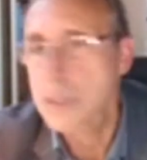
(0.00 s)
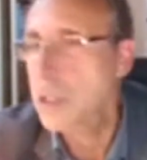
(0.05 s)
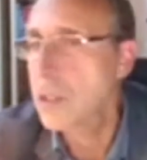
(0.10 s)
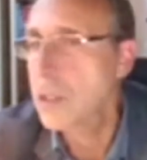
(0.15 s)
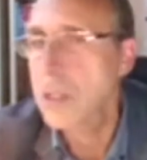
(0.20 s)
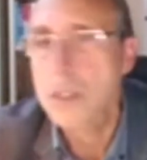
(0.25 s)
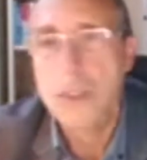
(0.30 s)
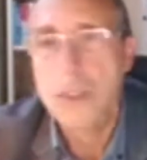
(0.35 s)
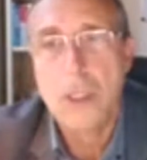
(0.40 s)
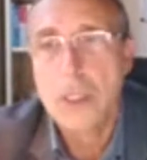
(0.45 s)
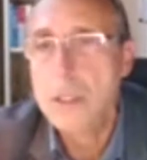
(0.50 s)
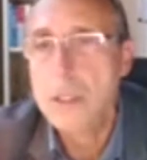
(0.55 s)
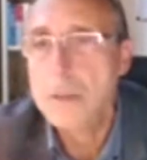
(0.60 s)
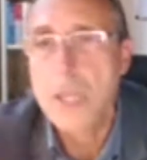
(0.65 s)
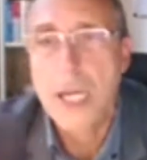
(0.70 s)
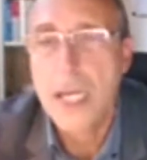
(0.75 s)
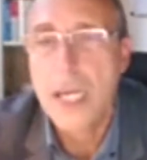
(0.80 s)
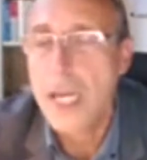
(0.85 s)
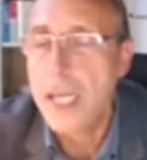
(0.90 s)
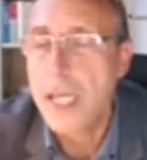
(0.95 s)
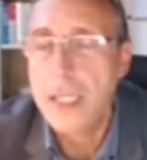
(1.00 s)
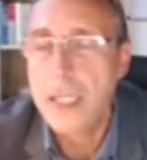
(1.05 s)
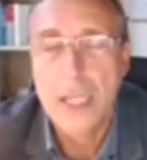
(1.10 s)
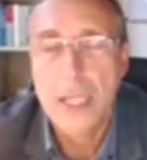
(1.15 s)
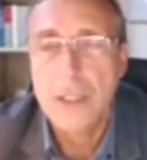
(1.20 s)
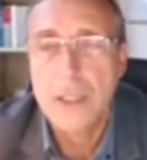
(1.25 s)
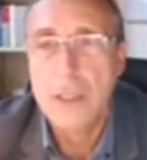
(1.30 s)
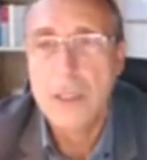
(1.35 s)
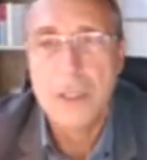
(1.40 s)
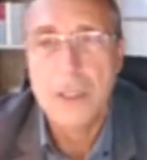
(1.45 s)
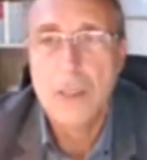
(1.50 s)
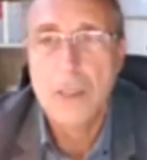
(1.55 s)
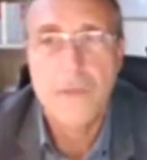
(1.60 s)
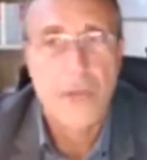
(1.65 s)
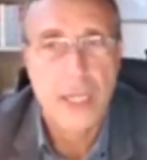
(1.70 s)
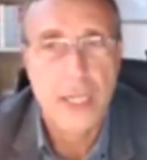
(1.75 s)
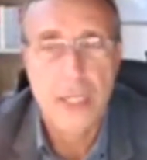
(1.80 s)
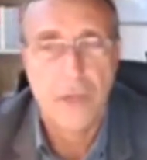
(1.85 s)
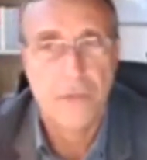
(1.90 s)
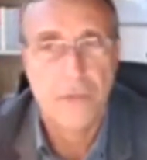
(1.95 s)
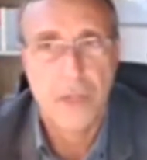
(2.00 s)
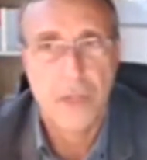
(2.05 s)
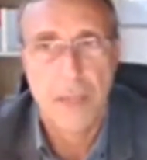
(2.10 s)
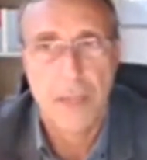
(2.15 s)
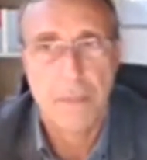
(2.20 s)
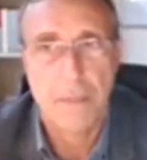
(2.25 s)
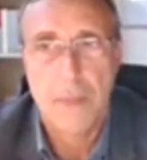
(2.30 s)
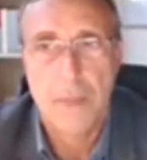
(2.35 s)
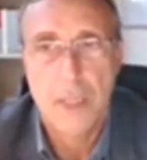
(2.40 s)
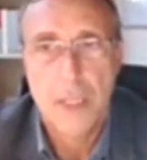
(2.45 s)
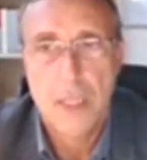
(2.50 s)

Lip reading: No, I don't know of any of them.